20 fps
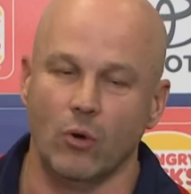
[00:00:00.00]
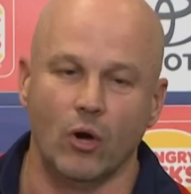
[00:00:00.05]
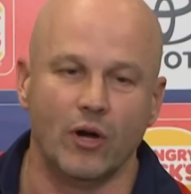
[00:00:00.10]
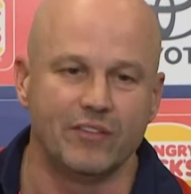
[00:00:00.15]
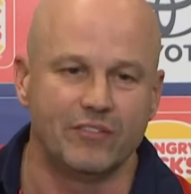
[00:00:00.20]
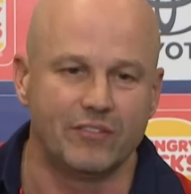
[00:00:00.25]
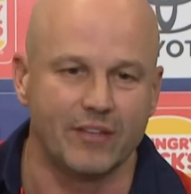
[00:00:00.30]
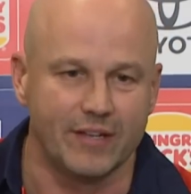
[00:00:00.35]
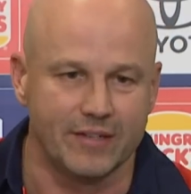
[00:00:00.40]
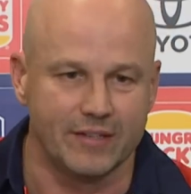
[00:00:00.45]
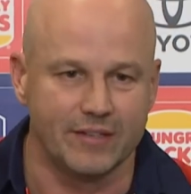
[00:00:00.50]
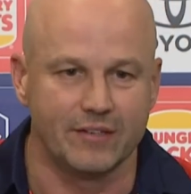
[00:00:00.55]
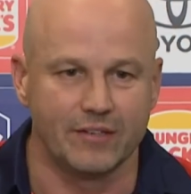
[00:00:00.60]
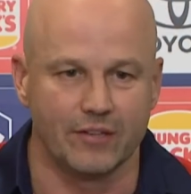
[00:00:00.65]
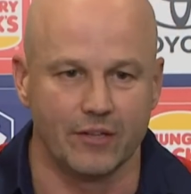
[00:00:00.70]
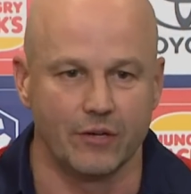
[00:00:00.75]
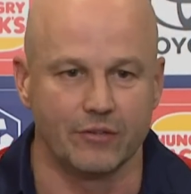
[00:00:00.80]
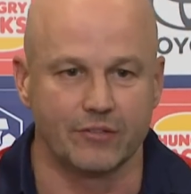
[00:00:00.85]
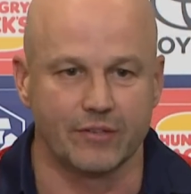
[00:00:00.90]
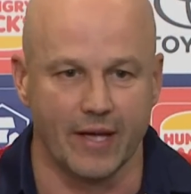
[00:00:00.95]
mindset
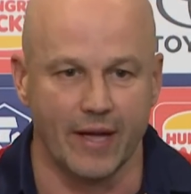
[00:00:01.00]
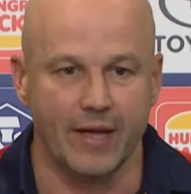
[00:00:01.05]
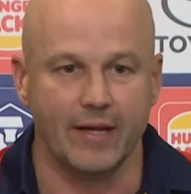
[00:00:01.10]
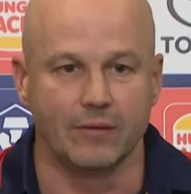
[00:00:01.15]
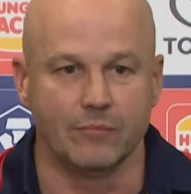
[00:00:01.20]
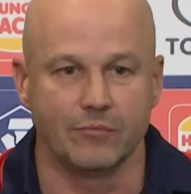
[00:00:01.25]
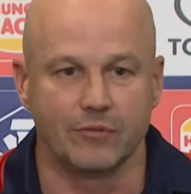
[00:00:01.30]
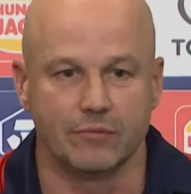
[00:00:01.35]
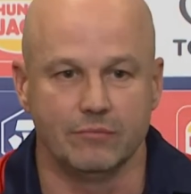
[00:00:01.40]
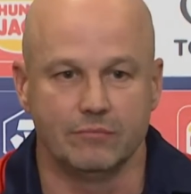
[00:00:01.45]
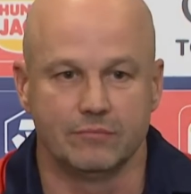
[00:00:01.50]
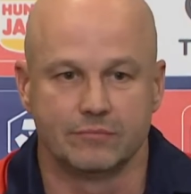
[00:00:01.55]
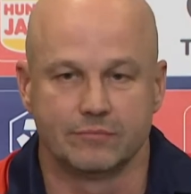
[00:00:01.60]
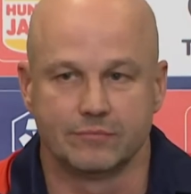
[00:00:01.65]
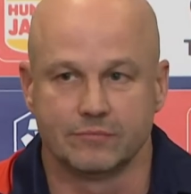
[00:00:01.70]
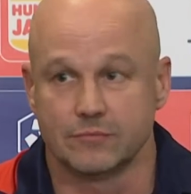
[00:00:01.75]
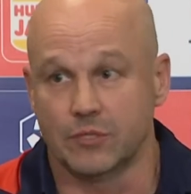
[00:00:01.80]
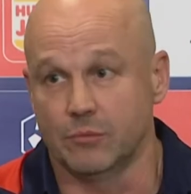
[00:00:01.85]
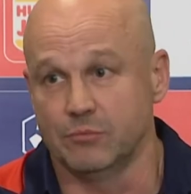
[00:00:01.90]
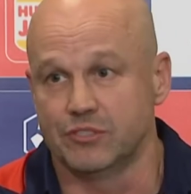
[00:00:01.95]
into those games, and
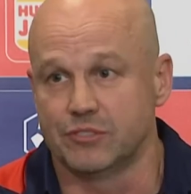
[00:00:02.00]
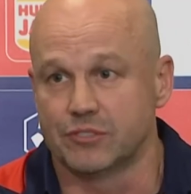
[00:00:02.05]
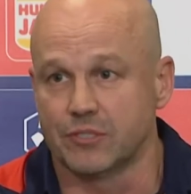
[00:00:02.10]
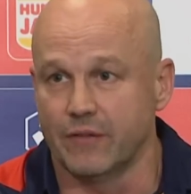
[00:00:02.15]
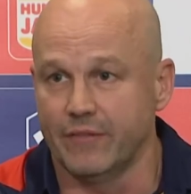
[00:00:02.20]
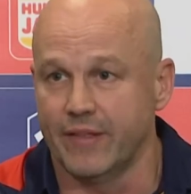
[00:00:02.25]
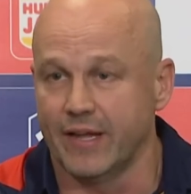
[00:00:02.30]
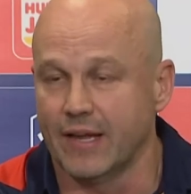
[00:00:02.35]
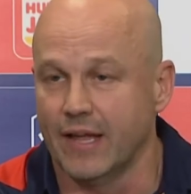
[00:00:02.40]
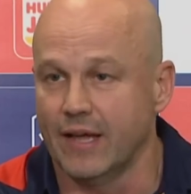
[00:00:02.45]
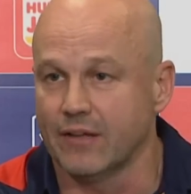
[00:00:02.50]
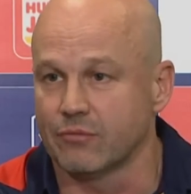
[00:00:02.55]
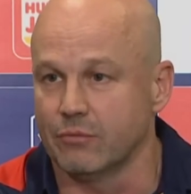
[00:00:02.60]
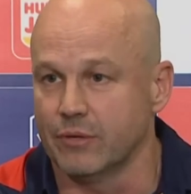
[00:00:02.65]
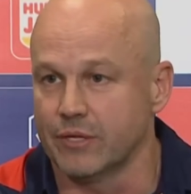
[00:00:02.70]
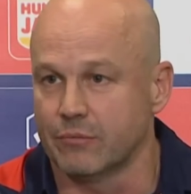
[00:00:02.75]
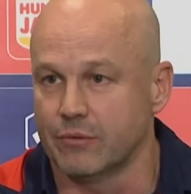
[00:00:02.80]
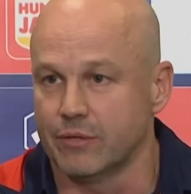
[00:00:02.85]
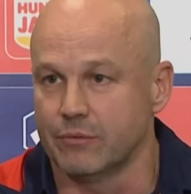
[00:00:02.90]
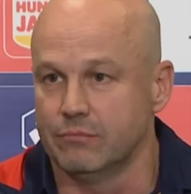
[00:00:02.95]
obviously showed that last
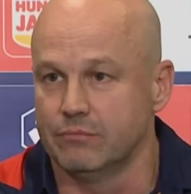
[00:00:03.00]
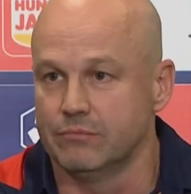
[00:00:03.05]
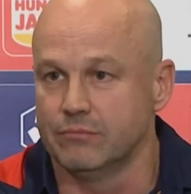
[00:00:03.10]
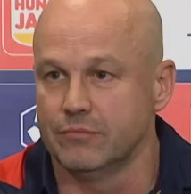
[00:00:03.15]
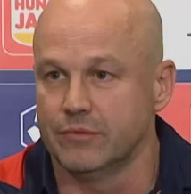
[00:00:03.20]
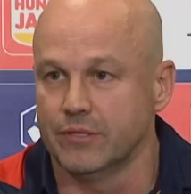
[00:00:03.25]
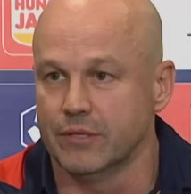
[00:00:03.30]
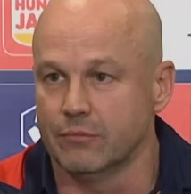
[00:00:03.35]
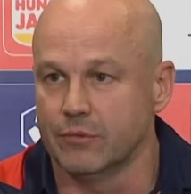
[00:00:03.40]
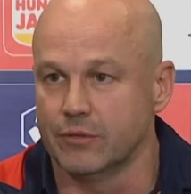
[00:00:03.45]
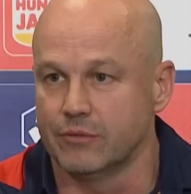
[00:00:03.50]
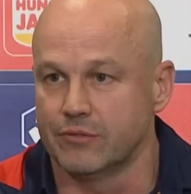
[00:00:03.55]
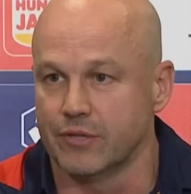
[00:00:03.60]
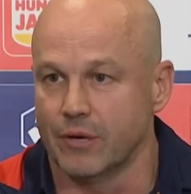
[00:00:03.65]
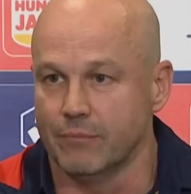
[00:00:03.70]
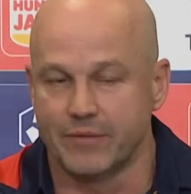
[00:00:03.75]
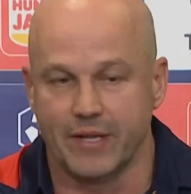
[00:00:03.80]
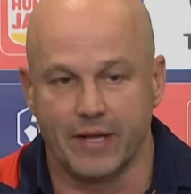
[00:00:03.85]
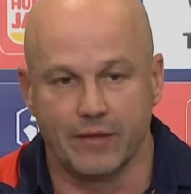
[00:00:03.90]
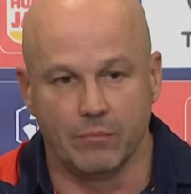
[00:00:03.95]
week. We
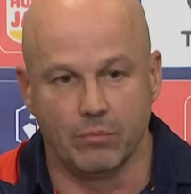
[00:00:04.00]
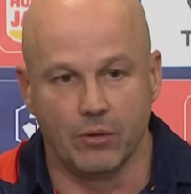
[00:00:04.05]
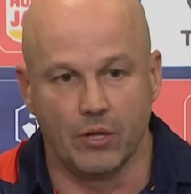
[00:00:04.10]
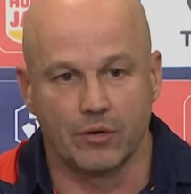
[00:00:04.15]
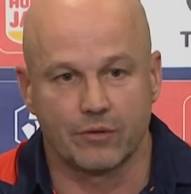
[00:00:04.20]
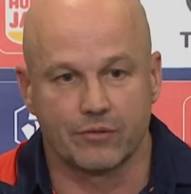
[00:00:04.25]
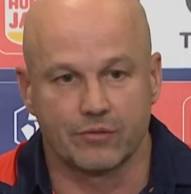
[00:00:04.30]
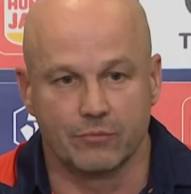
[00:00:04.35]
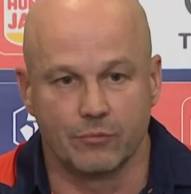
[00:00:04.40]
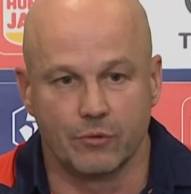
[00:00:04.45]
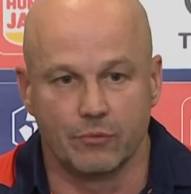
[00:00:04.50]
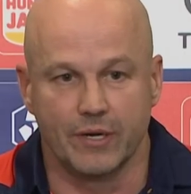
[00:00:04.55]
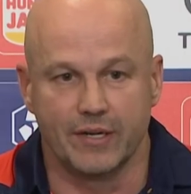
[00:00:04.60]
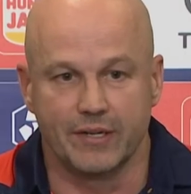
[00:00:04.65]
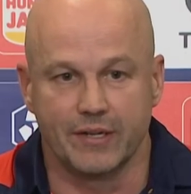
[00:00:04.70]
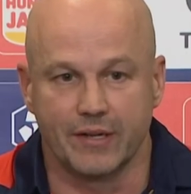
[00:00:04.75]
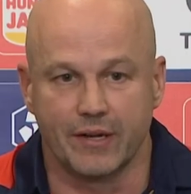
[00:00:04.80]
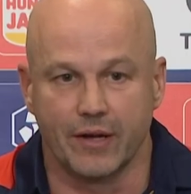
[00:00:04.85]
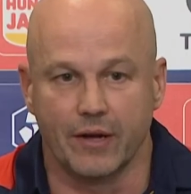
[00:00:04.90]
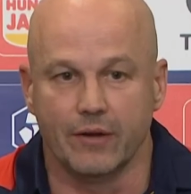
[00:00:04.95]
jumped out the blocks and we're
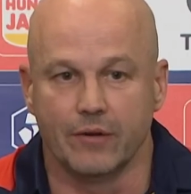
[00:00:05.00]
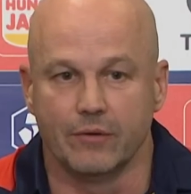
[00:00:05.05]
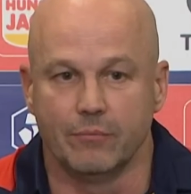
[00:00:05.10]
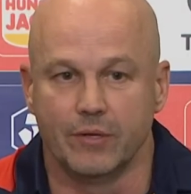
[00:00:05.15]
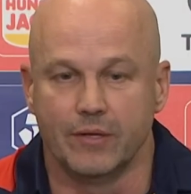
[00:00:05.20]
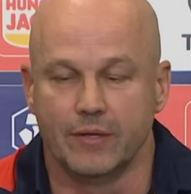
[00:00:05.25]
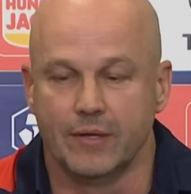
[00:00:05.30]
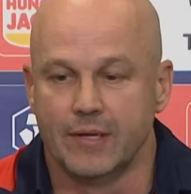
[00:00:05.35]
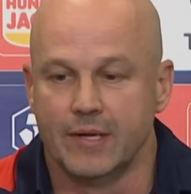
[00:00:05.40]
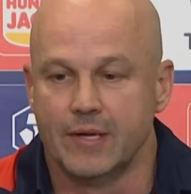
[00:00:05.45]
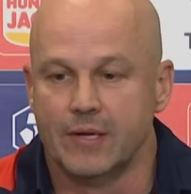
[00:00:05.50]
ready to go, but